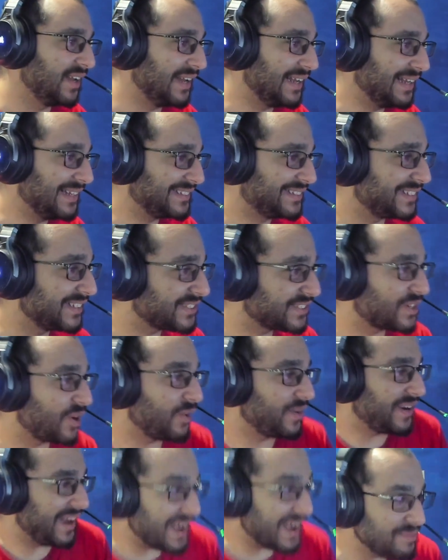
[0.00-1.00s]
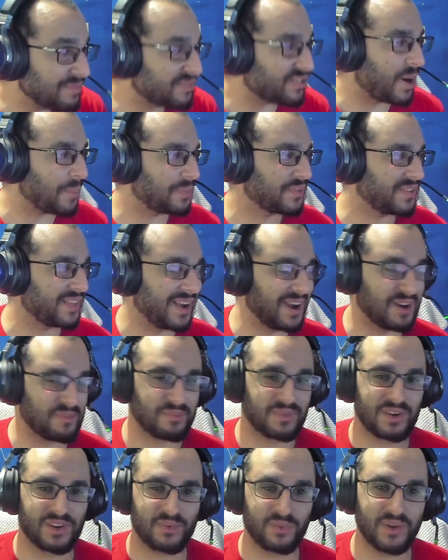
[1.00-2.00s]
Cisco name drops
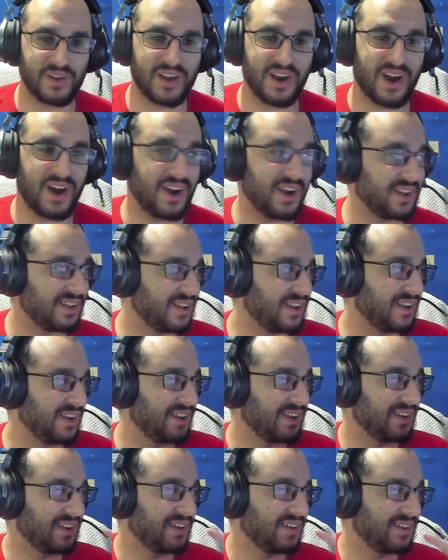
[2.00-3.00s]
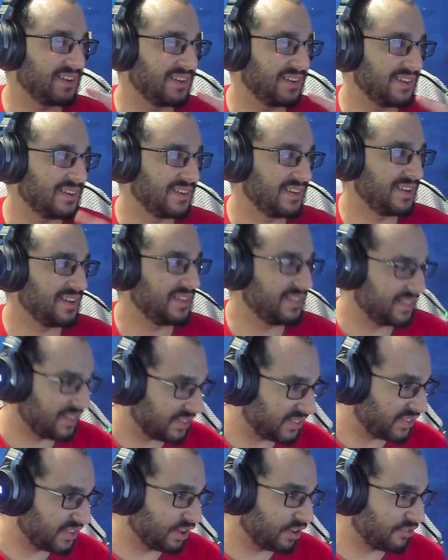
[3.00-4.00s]
them. We got the
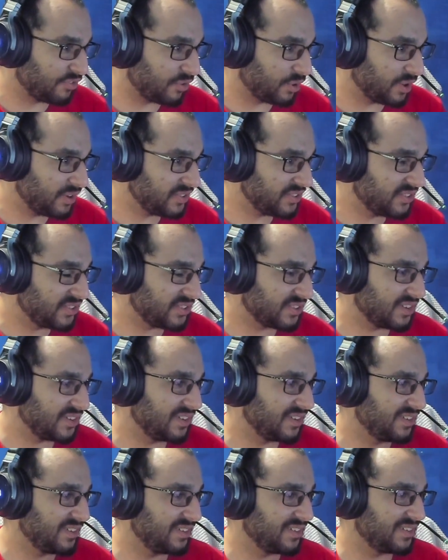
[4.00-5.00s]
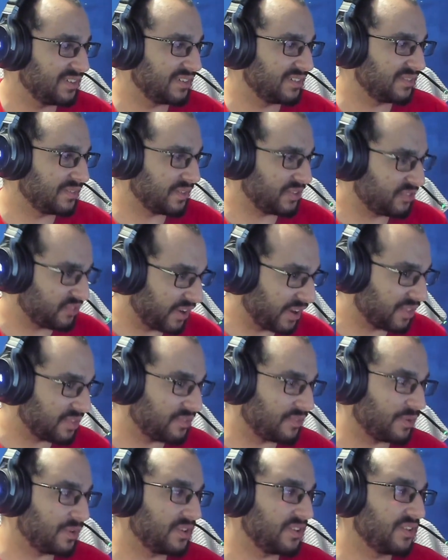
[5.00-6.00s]
Still Force, the Strength
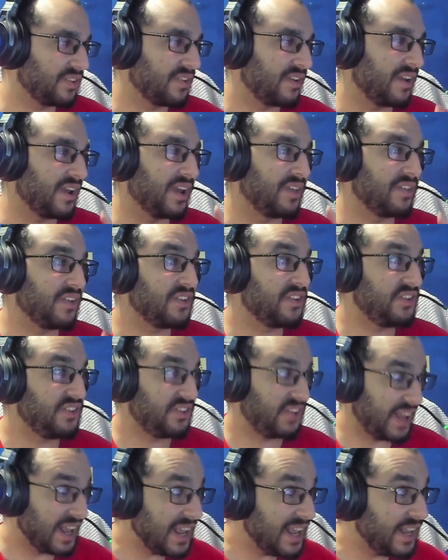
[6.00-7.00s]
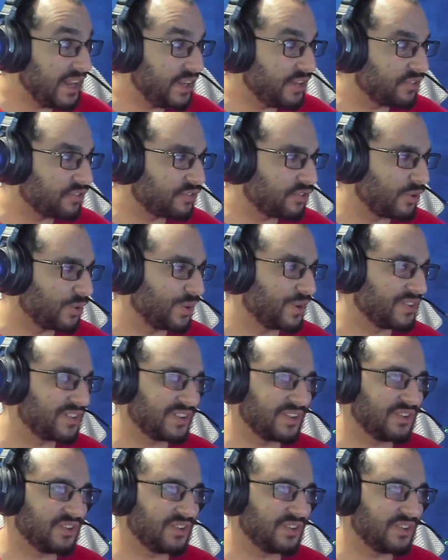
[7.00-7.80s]
Force, and the Sage Force.